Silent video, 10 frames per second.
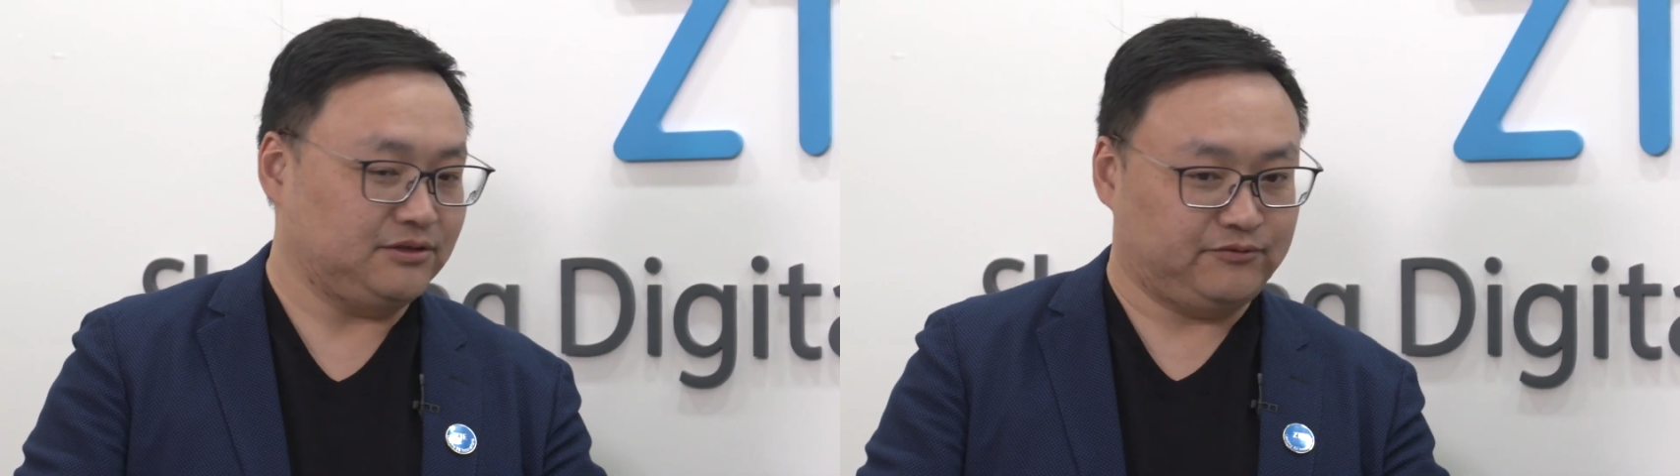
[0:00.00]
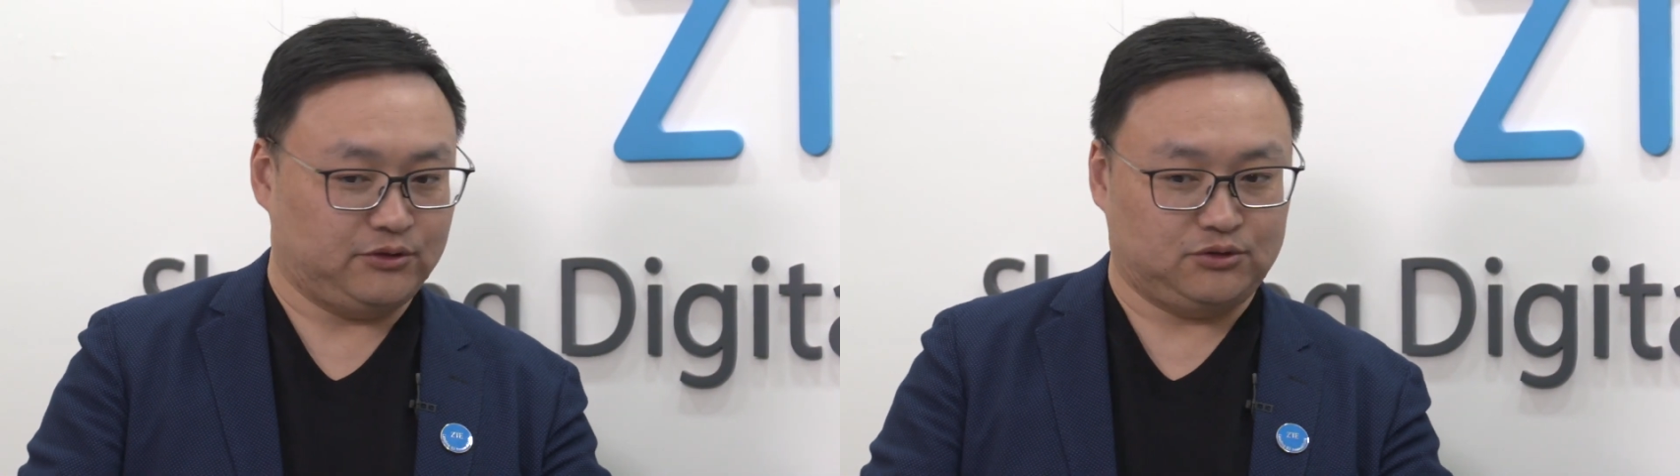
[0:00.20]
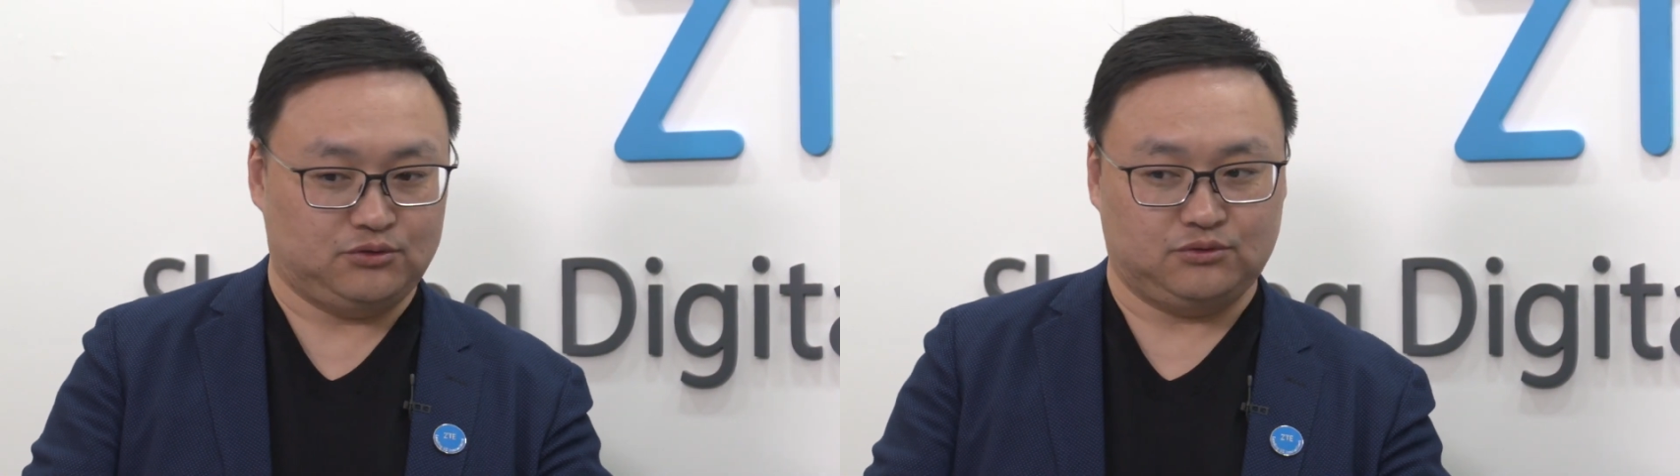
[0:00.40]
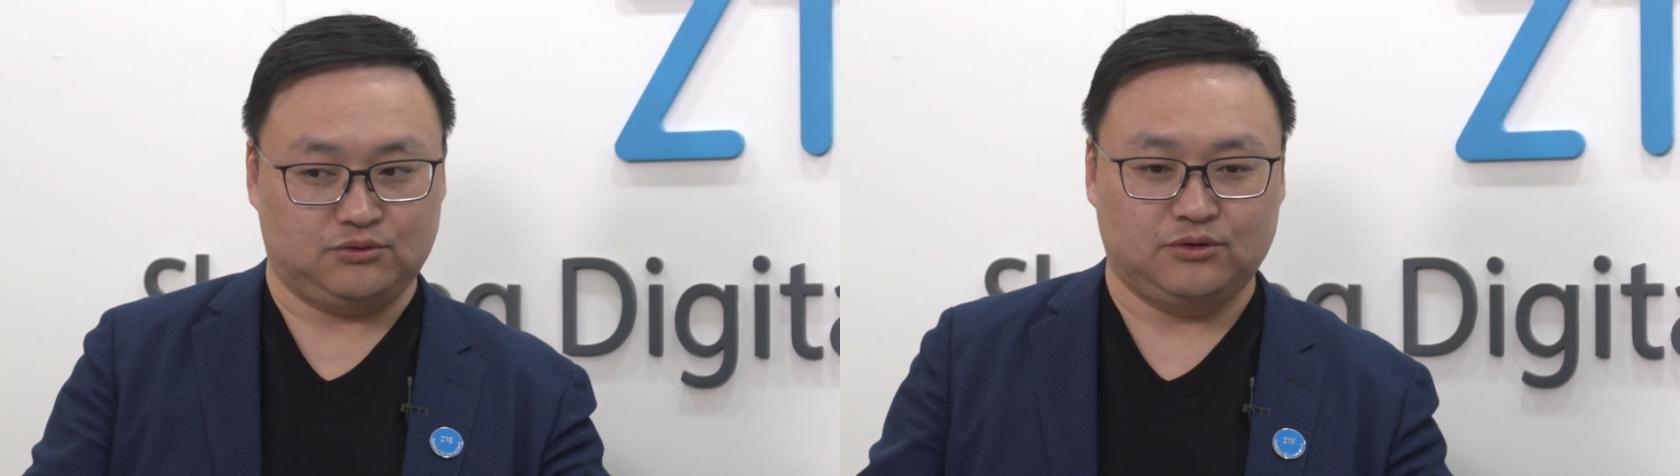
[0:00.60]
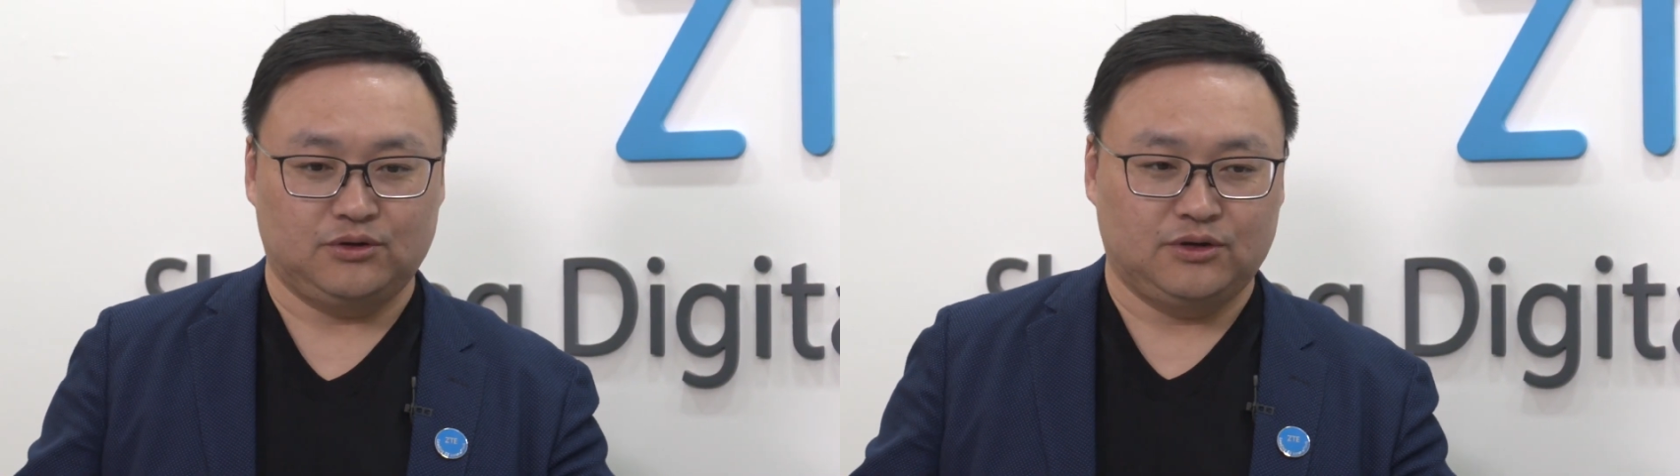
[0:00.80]
If you
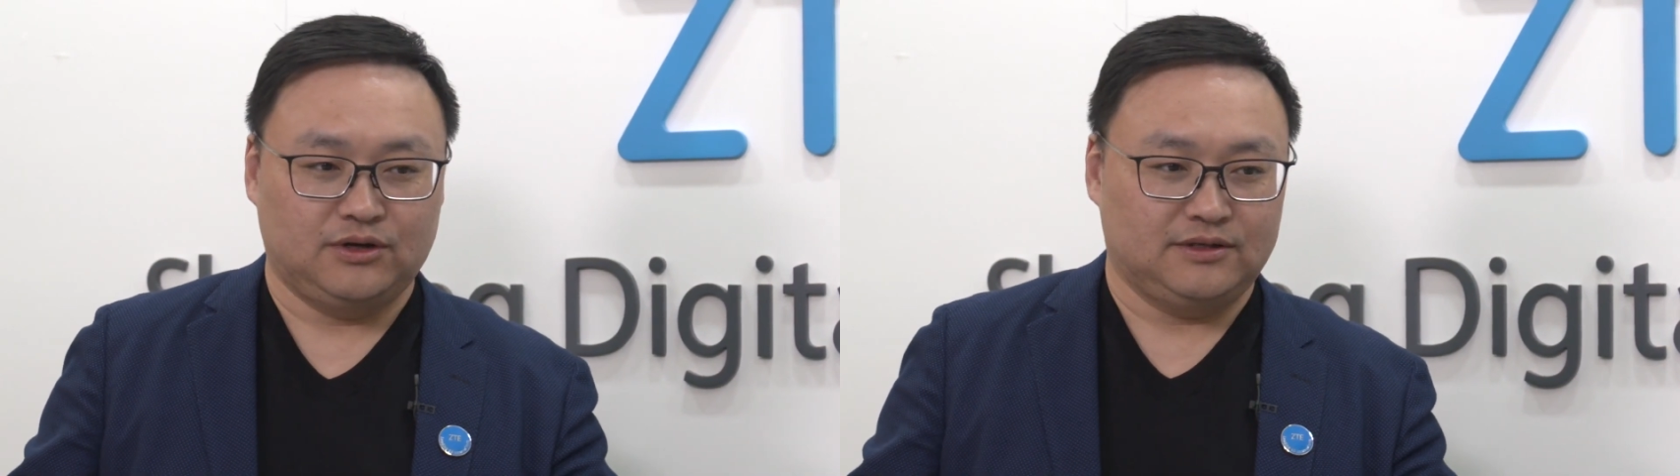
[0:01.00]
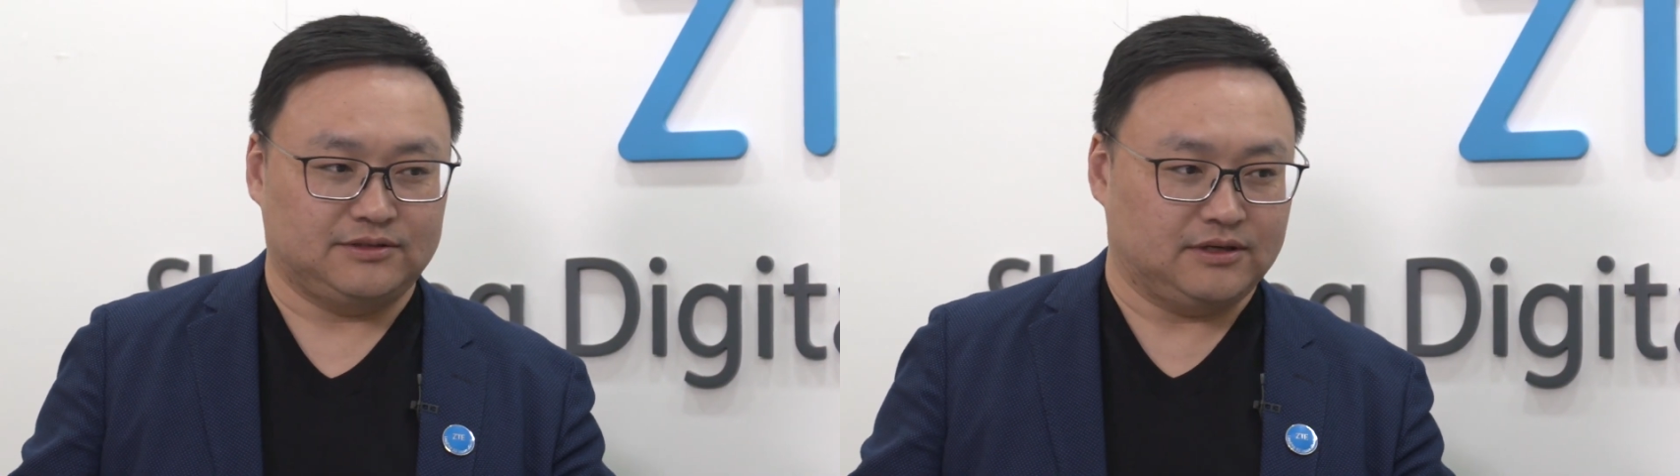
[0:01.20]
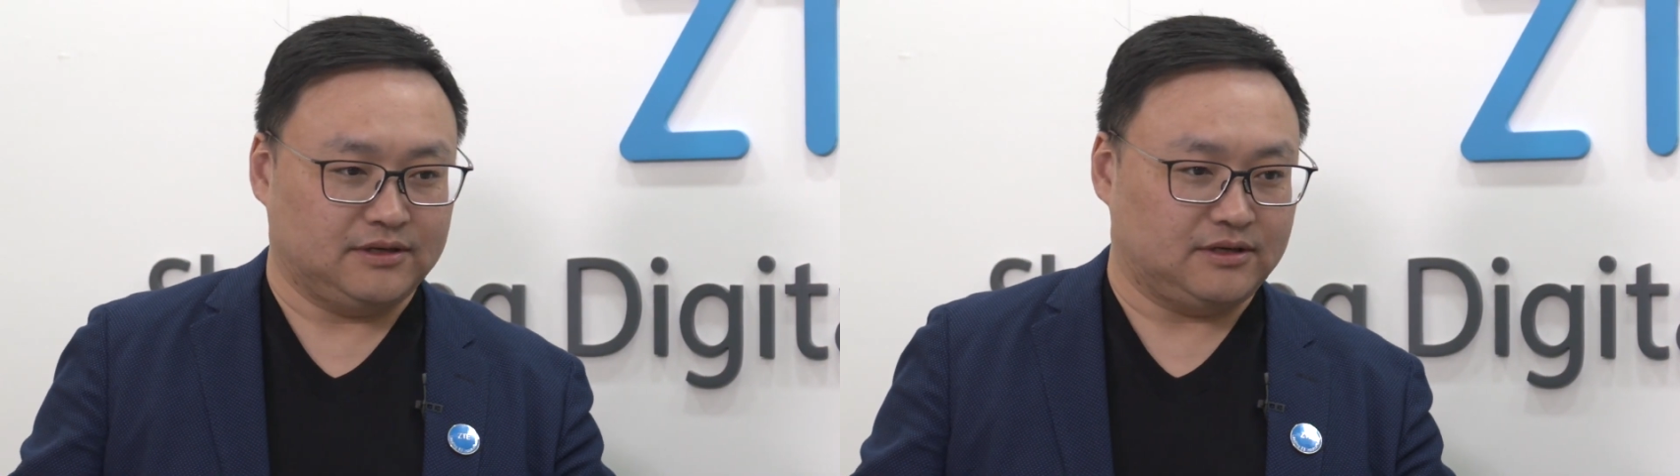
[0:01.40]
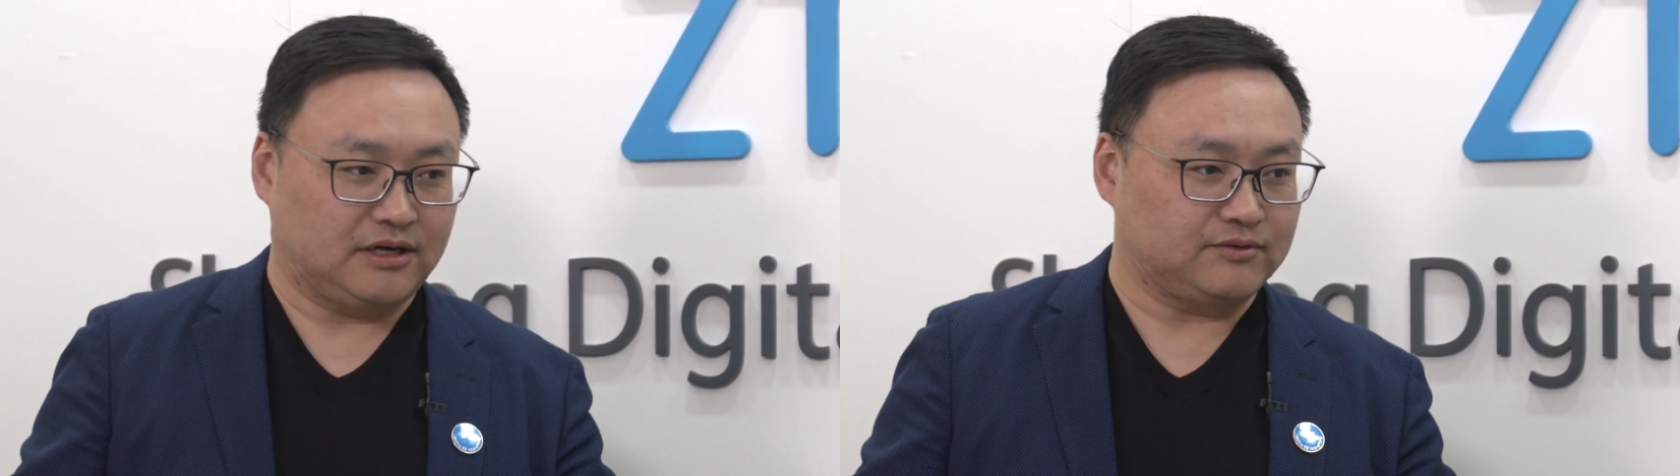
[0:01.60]
do the